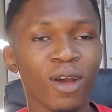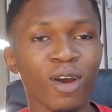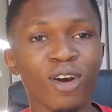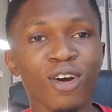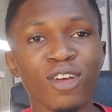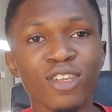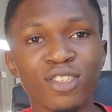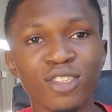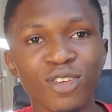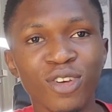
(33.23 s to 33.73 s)

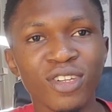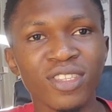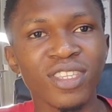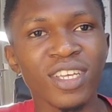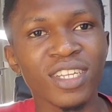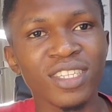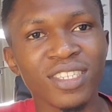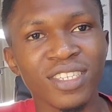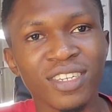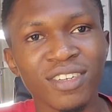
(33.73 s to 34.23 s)
Us
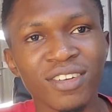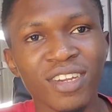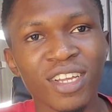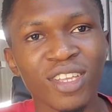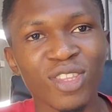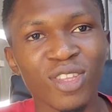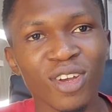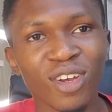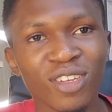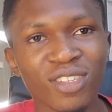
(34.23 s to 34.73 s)
content
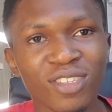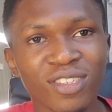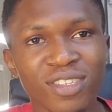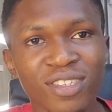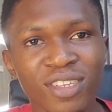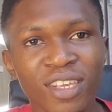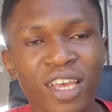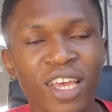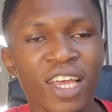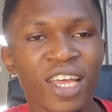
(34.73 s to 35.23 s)

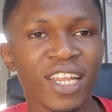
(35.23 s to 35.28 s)
creators